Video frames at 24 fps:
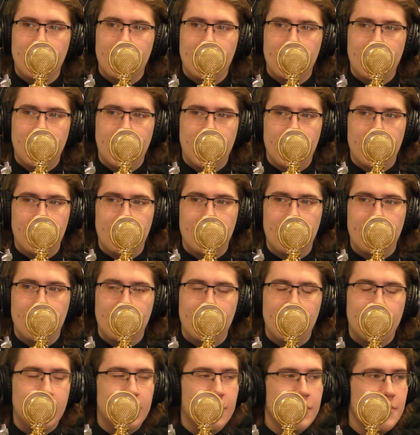Yeah.
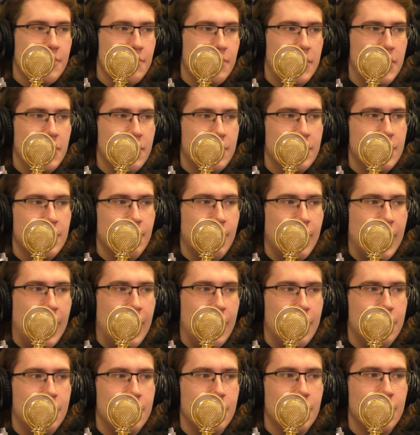Just puke in the
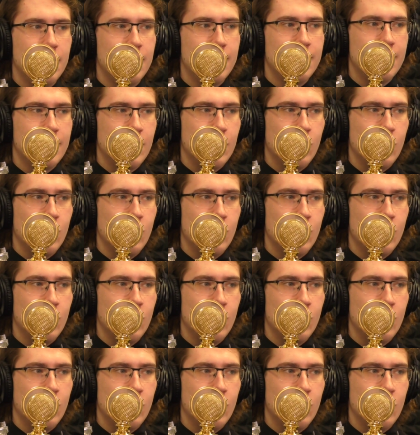bathroom,